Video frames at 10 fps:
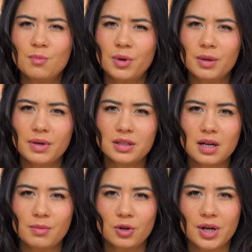But among
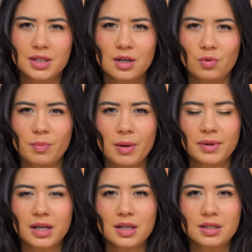Democrats and
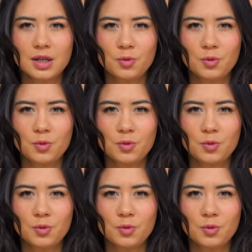Republicans,